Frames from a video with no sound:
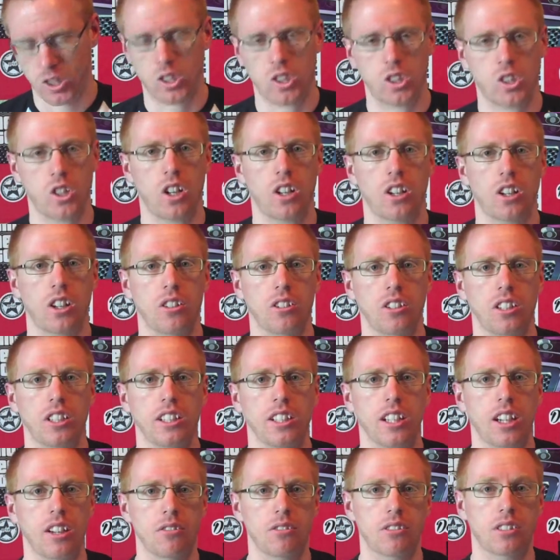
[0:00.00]
God only
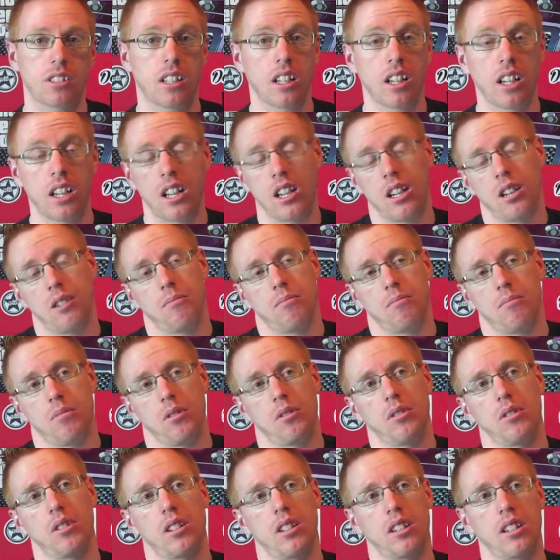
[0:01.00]
knows.
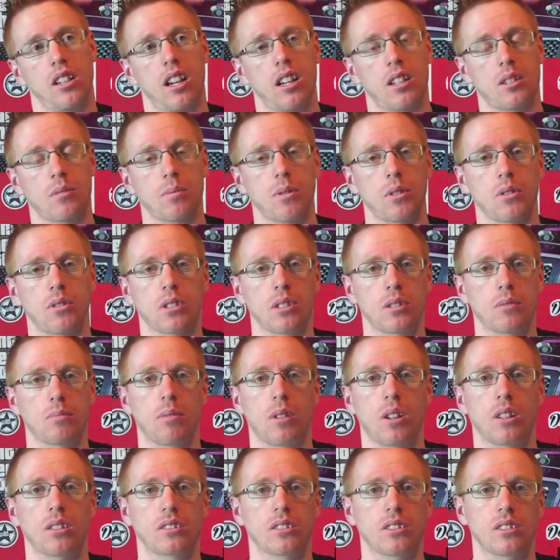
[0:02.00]
But I suppose it's
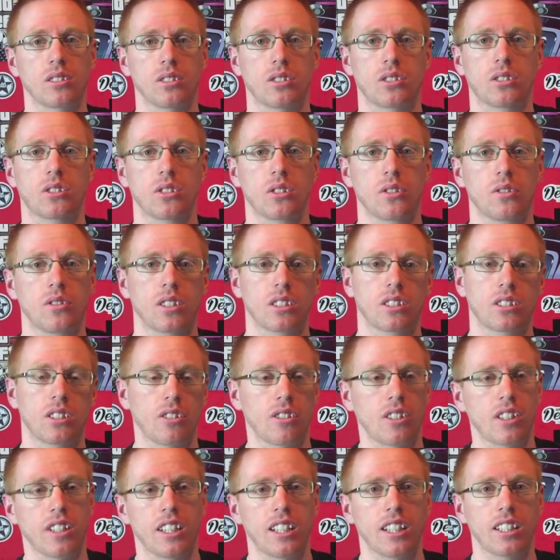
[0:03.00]
part of the story, so
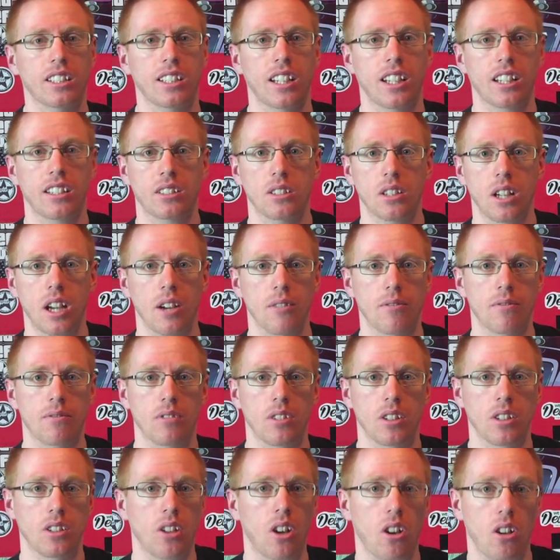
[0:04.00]
the niece had to have
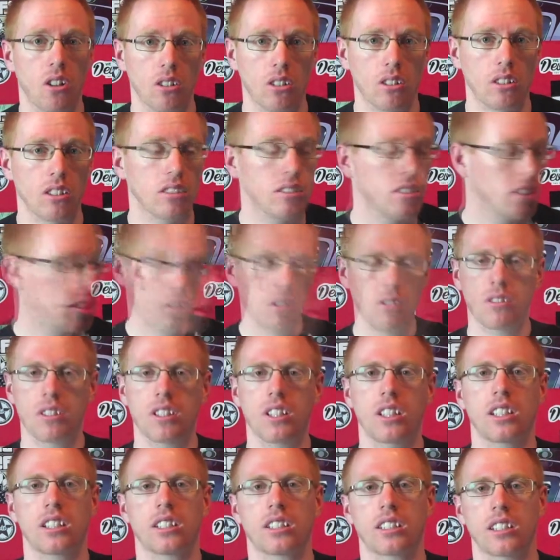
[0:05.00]
the doll. While the
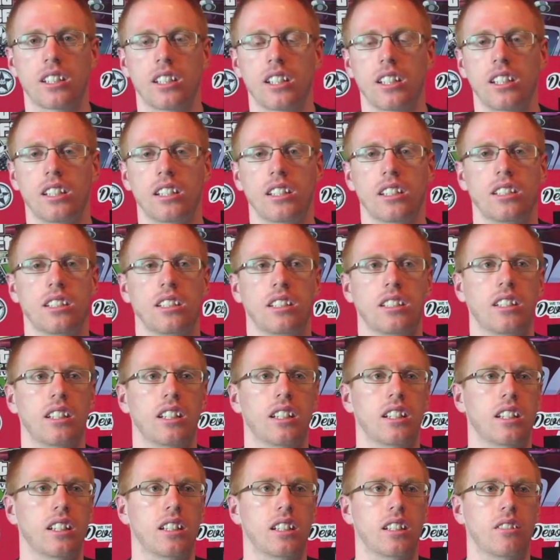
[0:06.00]
niece and
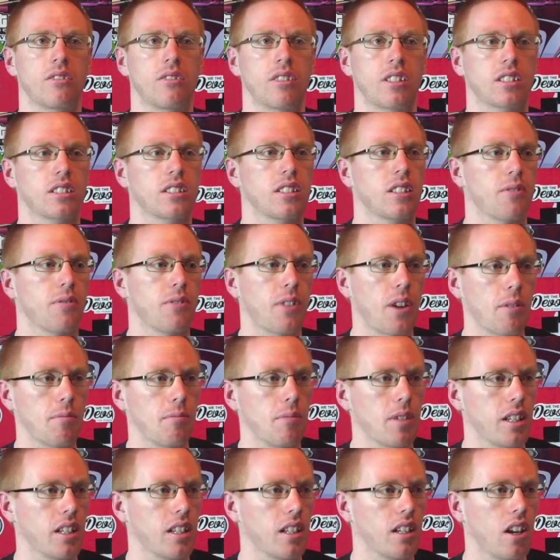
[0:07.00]
uh, the rest of the
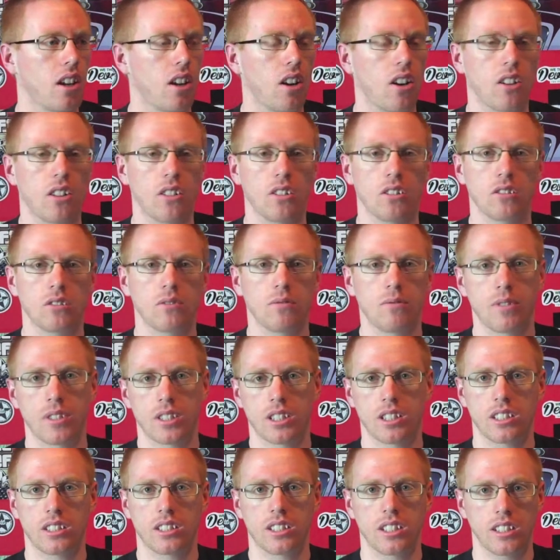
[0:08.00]
family are
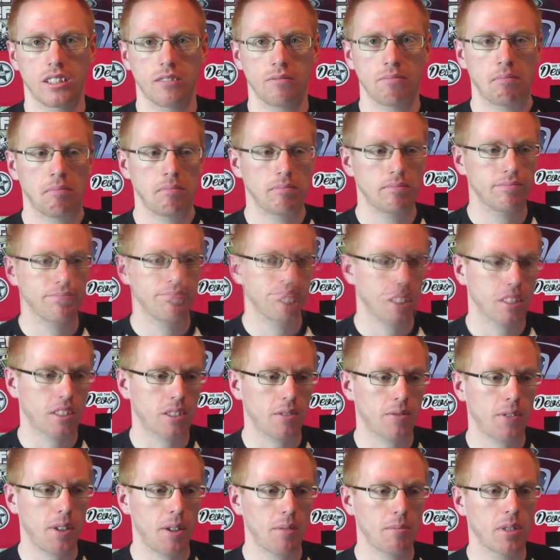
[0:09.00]
visiting, there's a
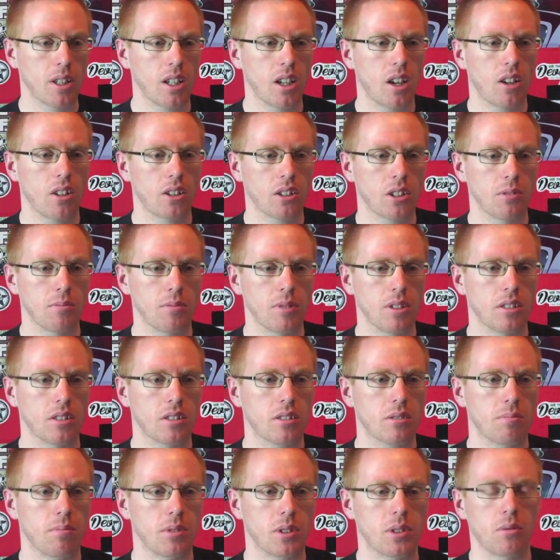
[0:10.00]
family
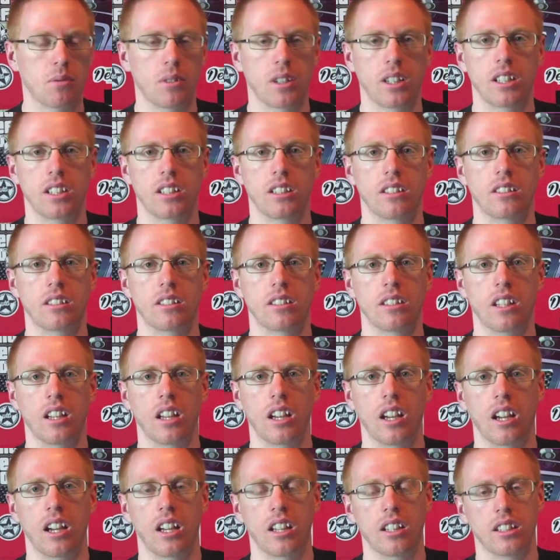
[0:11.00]
argument between
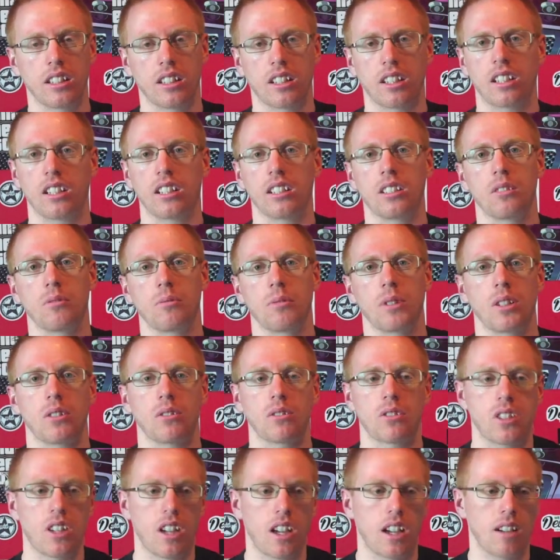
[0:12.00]
uh, the girl in the
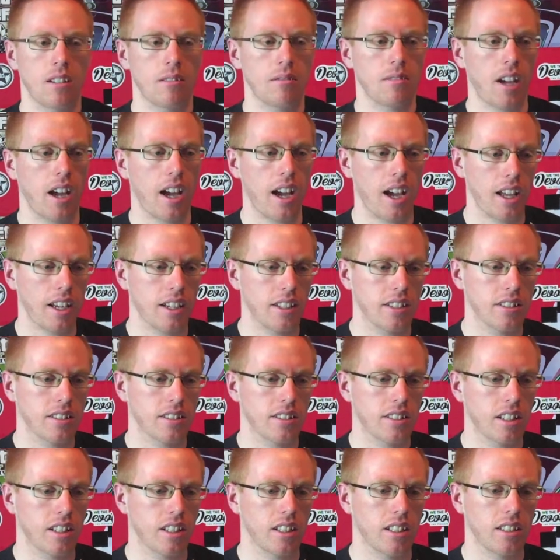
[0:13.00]
wheelchair
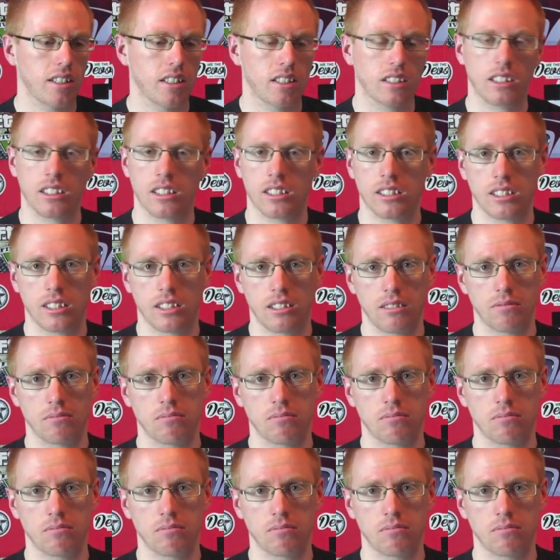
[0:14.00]
and uh, the sister.